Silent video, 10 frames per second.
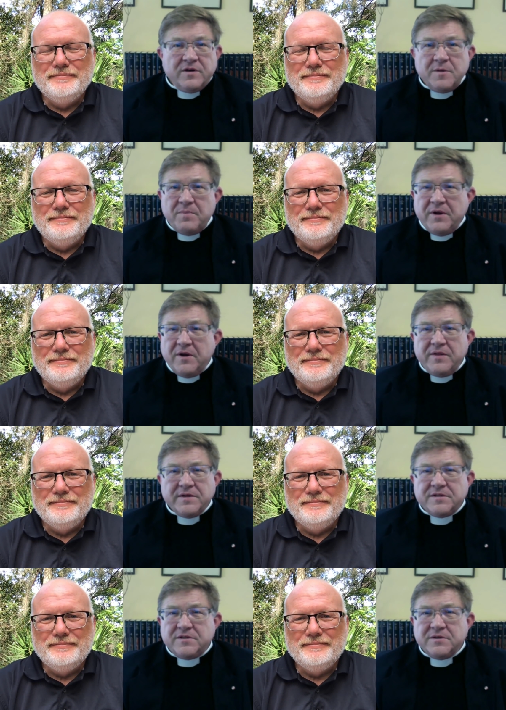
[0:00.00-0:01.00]
Speaker 1: Compare
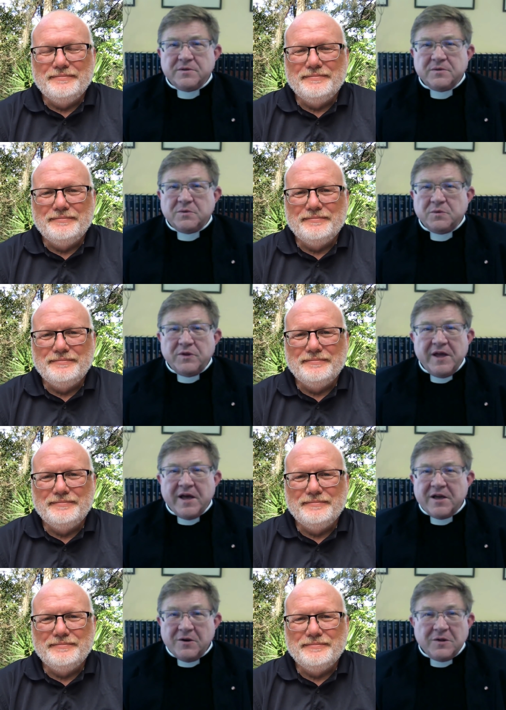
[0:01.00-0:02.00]
this to the
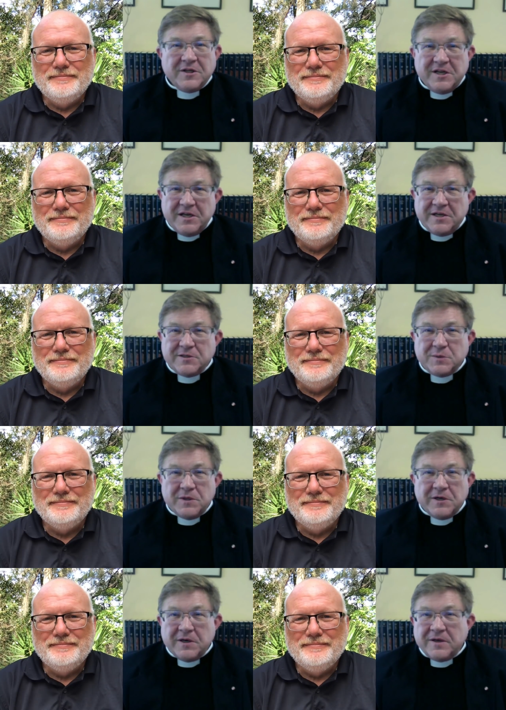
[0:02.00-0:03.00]
Akinola days,
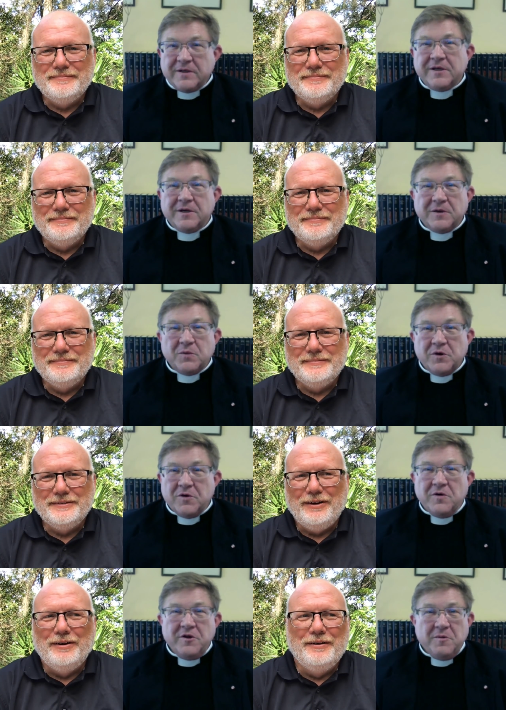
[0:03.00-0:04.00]
where you know
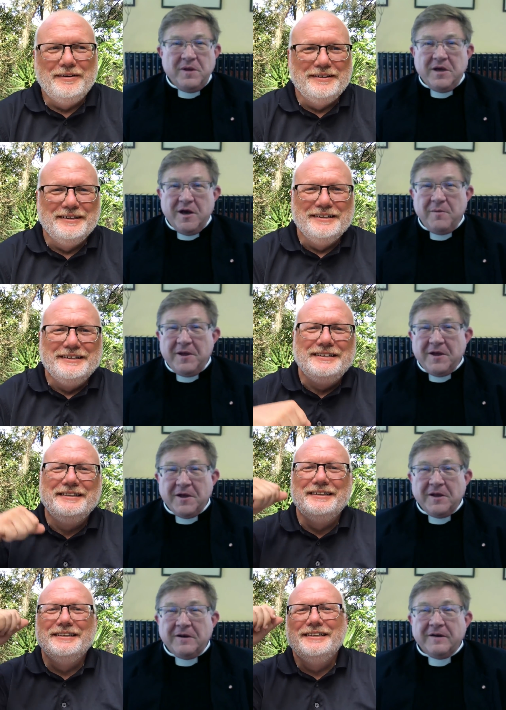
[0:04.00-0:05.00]
we're going to be
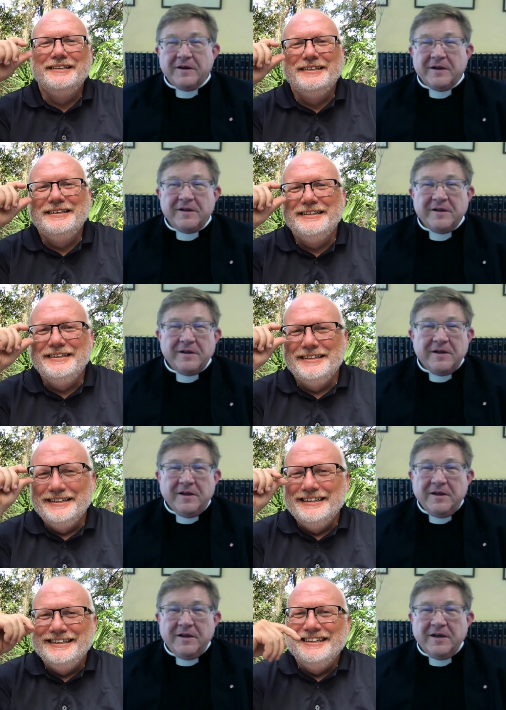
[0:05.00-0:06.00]
coming and uh,
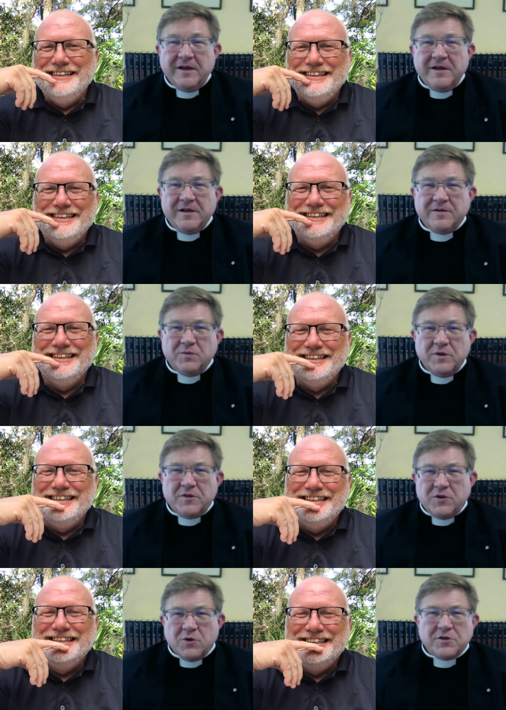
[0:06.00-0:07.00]
uh,
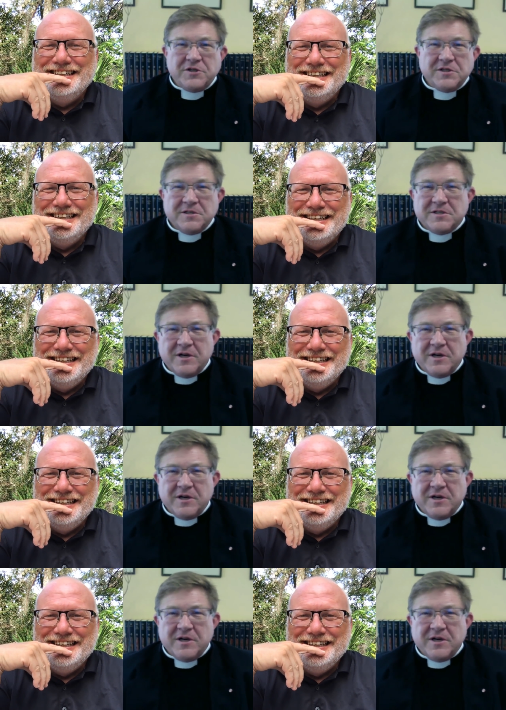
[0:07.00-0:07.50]
with torches